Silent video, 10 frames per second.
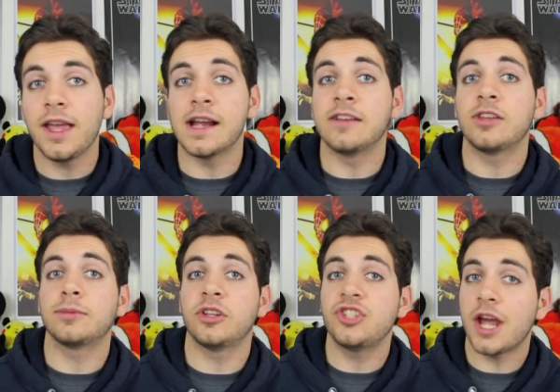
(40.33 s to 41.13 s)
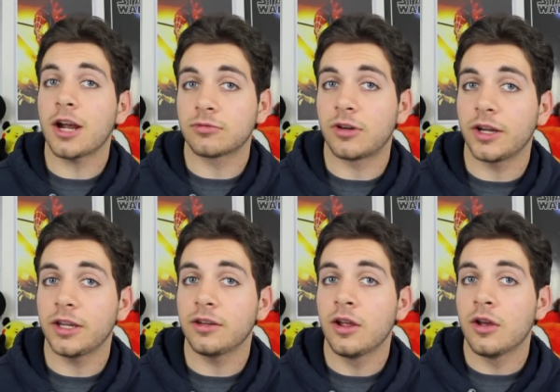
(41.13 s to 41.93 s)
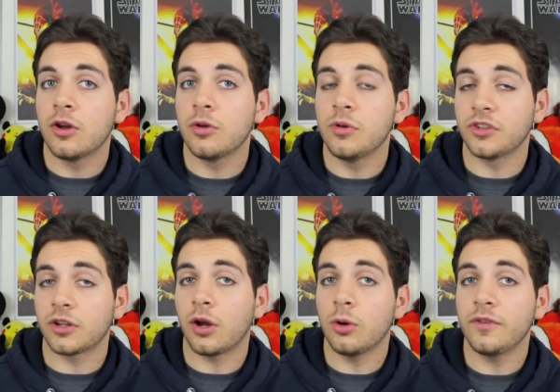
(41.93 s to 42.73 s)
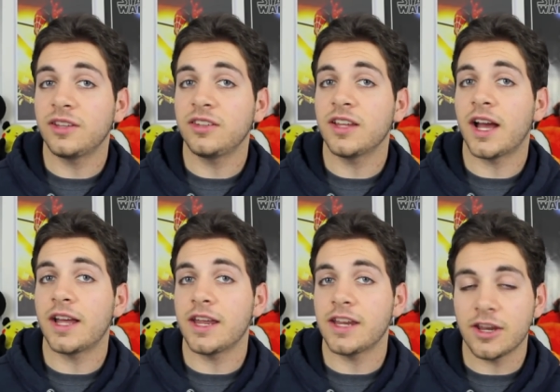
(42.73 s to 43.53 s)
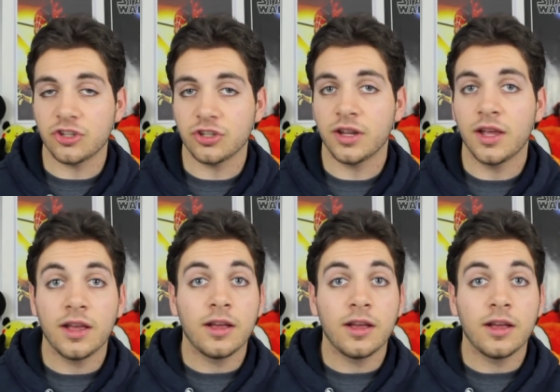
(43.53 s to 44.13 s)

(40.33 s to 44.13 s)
And it's up to Jack Ryan, who is a covert CIA agent,